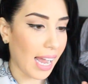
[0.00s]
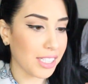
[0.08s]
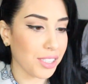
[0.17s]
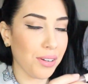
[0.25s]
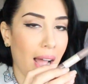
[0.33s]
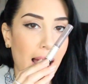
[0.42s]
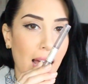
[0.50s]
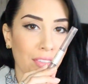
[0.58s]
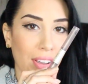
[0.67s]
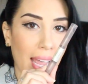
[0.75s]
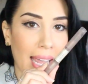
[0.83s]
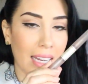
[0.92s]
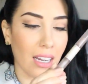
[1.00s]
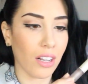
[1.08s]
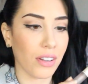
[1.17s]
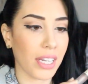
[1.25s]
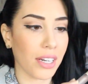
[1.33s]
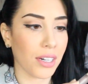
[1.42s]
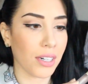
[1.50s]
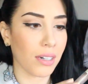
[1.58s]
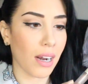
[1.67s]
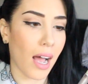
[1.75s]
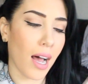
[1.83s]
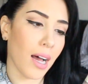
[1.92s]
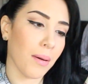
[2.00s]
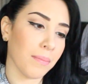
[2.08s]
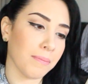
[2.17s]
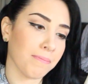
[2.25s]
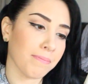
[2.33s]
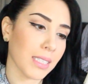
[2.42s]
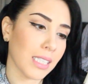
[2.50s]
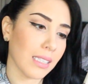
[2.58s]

I do have a clear um,